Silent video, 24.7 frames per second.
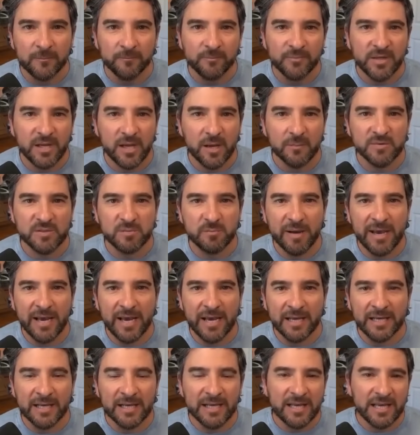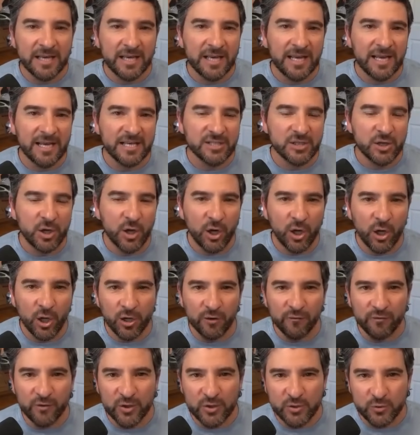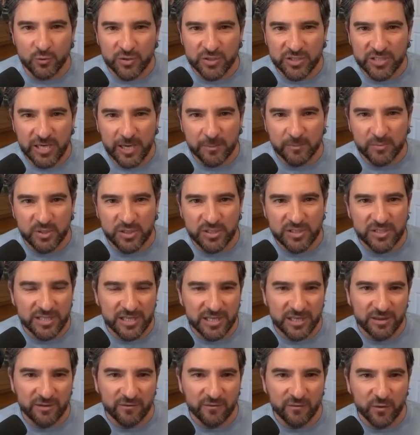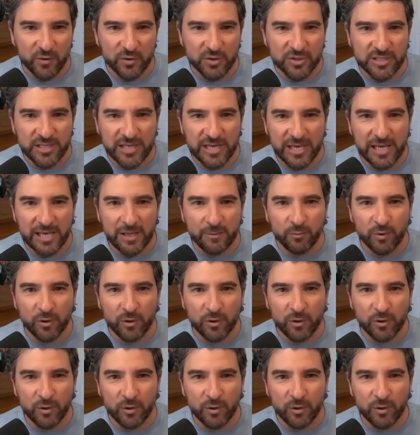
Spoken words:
Comes back and has all of those receptions in the first game.